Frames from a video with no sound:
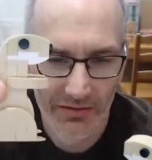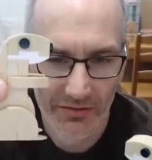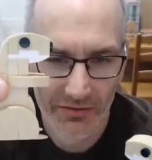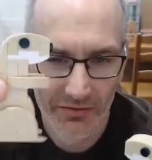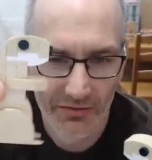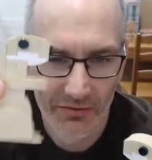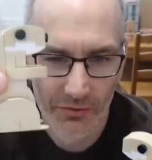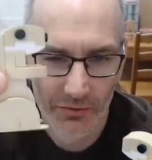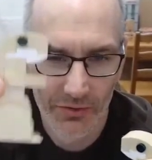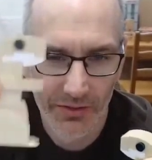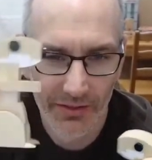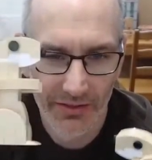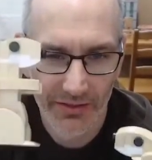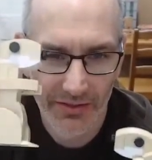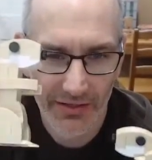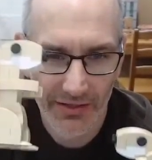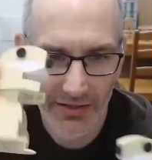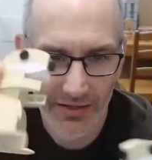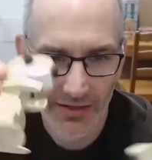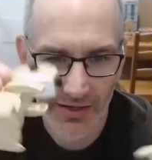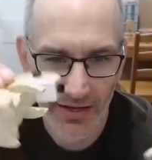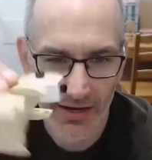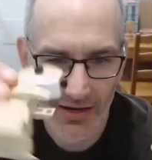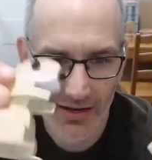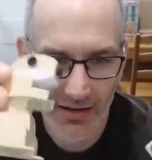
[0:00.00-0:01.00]
So I
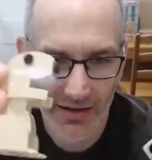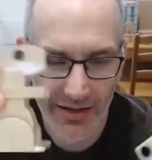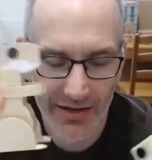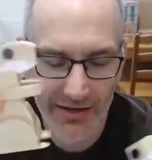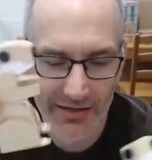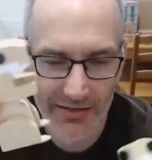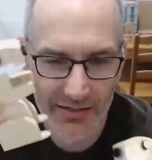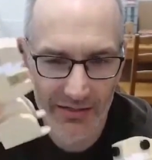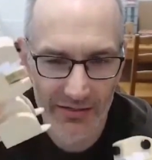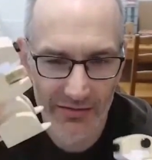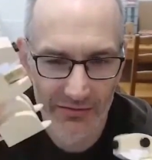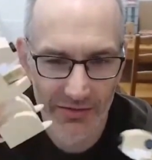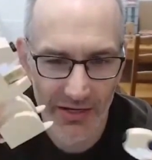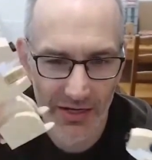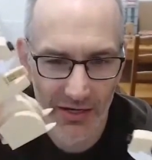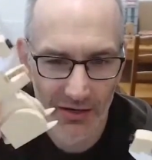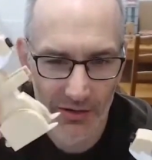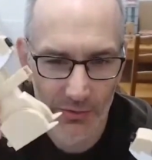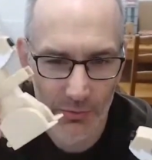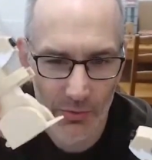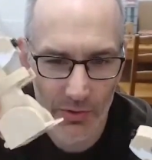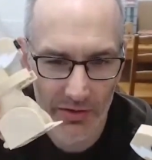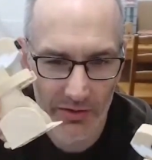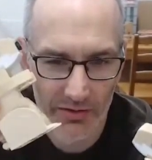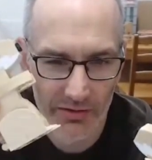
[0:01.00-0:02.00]
kind of had an idea of how
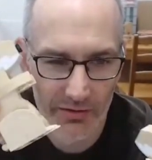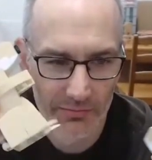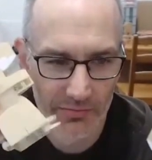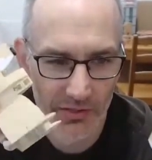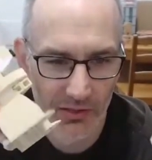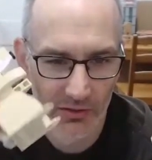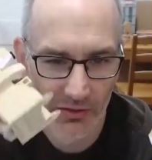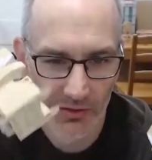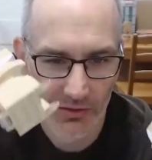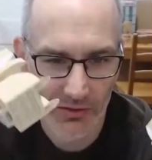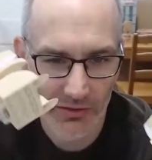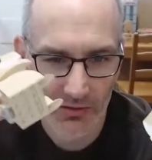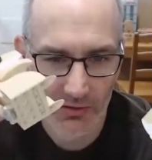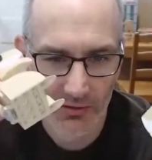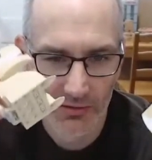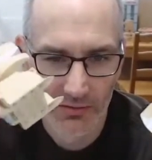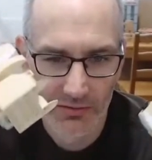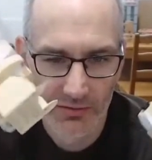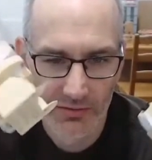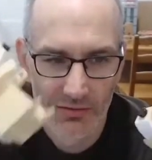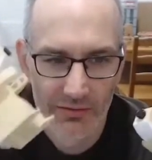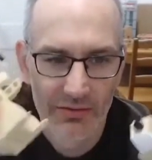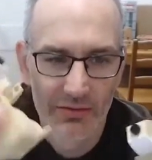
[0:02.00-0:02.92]
I wanted them to look.